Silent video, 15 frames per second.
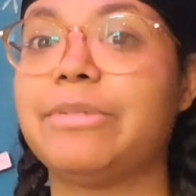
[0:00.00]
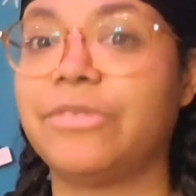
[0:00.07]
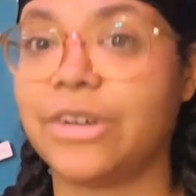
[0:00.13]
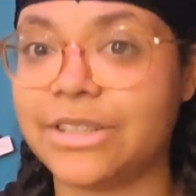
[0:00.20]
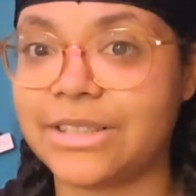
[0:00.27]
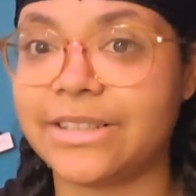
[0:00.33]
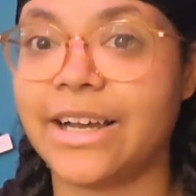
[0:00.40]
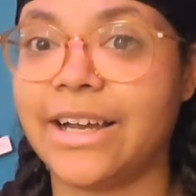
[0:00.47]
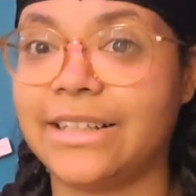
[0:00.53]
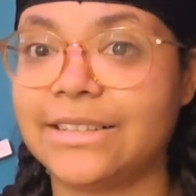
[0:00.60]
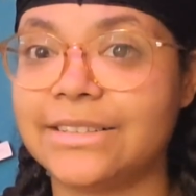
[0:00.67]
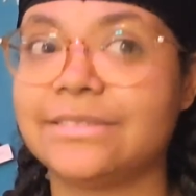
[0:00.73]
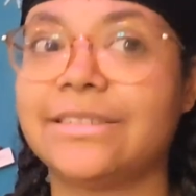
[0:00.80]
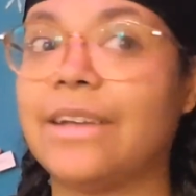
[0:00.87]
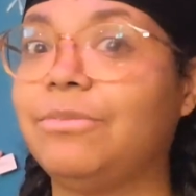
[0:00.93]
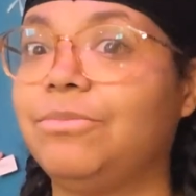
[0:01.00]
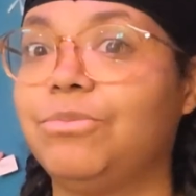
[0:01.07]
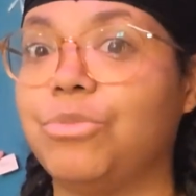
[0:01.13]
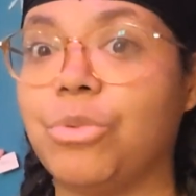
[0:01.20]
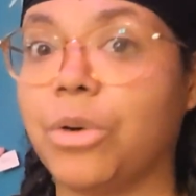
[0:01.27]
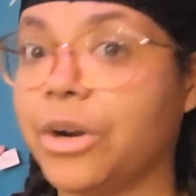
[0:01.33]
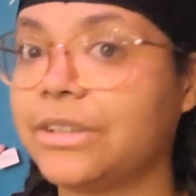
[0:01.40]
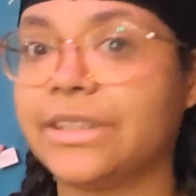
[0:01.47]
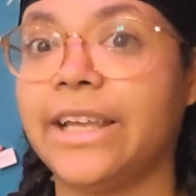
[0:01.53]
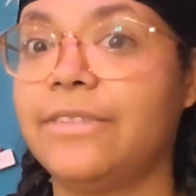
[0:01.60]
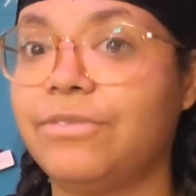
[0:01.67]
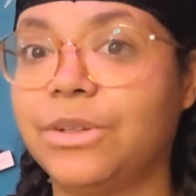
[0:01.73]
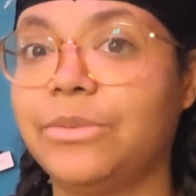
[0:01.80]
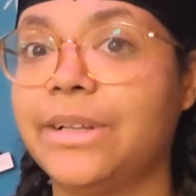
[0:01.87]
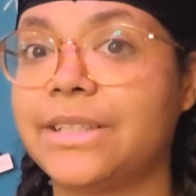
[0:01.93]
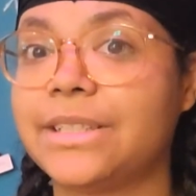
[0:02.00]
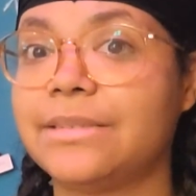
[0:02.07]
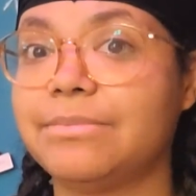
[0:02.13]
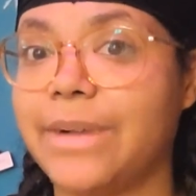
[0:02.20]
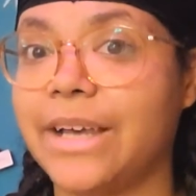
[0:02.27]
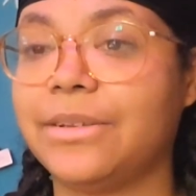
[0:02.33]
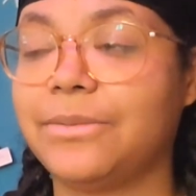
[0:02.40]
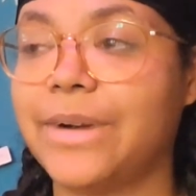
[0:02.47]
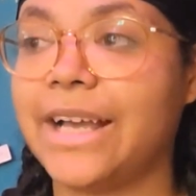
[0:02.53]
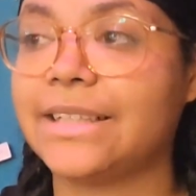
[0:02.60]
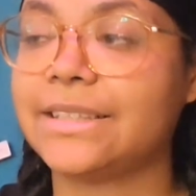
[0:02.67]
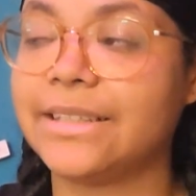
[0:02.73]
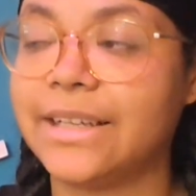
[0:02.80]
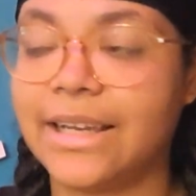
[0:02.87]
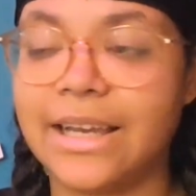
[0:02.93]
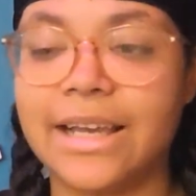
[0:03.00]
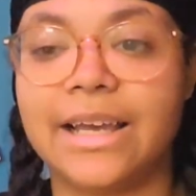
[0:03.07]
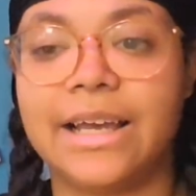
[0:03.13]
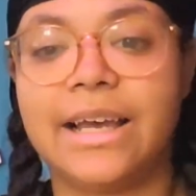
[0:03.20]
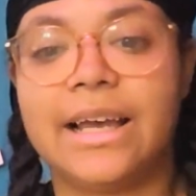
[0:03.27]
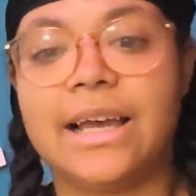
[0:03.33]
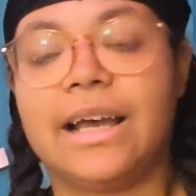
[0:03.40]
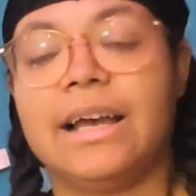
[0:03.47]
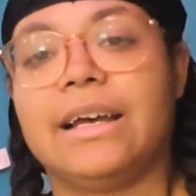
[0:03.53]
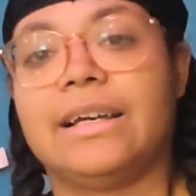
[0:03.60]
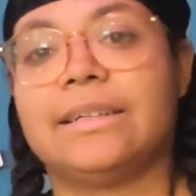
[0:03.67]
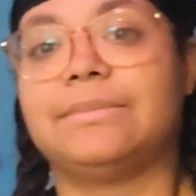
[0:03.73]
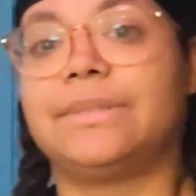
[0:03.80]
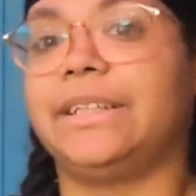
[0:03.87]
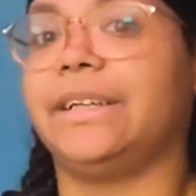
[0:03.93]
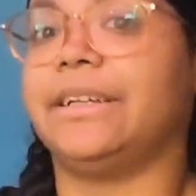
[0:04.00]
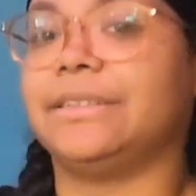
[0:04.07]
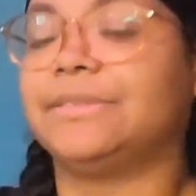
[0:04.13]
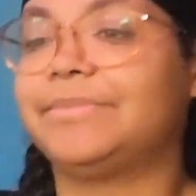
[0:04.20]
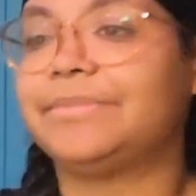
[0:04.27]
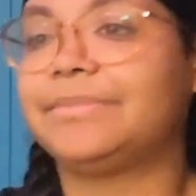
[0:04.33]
of art styles that weren't influenced by the West. But yeah.